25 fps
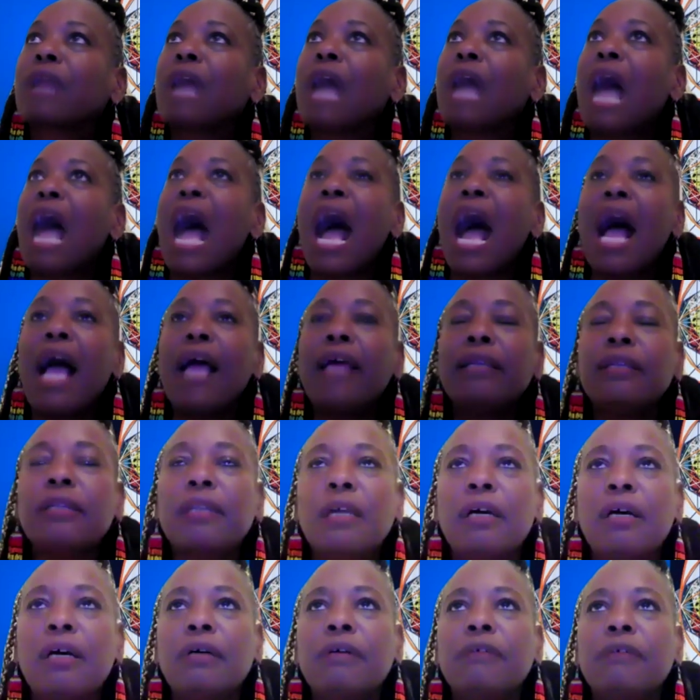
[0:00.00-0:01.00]
I
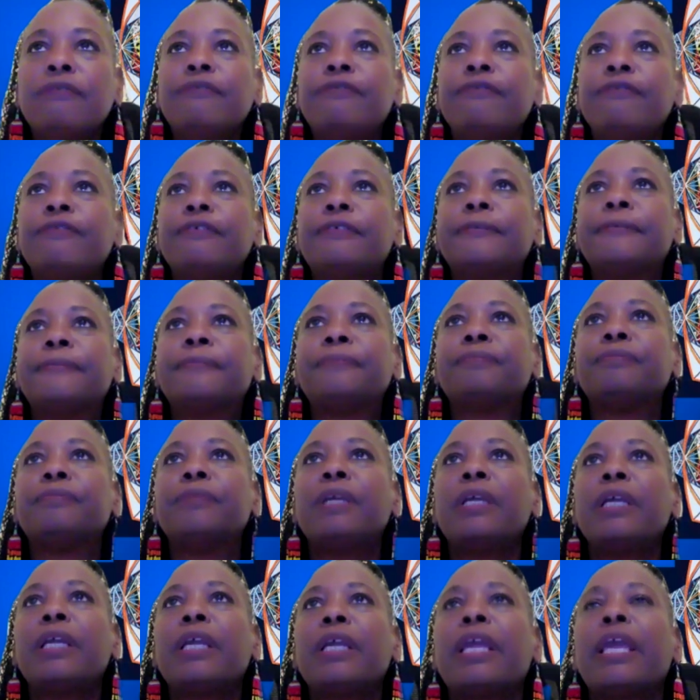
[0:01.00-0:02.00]
love
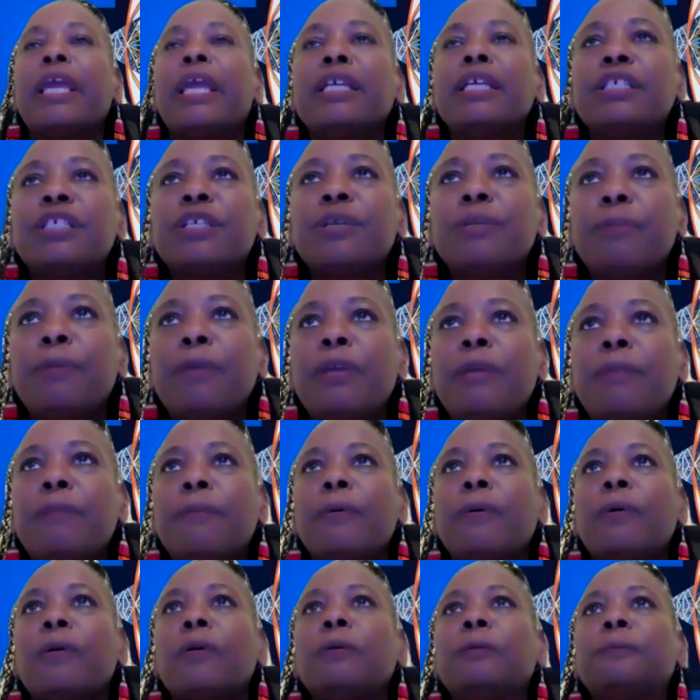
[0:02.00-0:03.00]
engaging
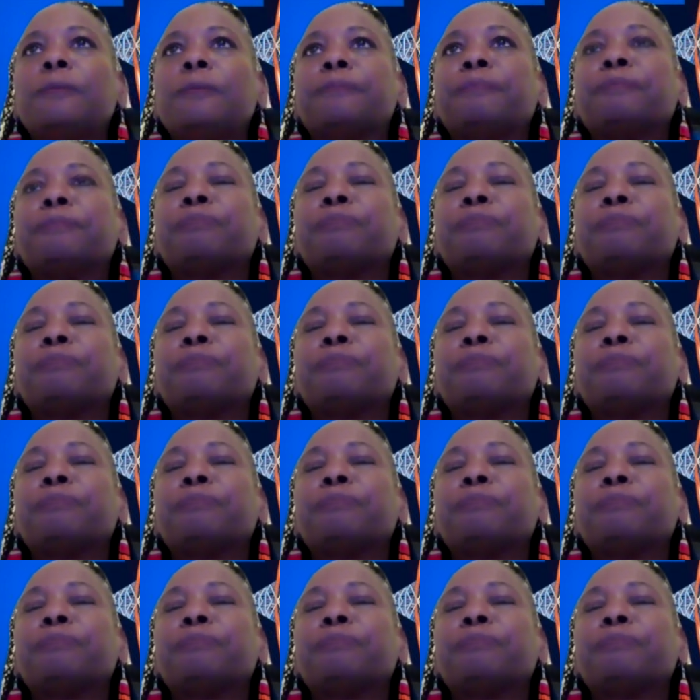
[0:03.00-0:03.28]
people.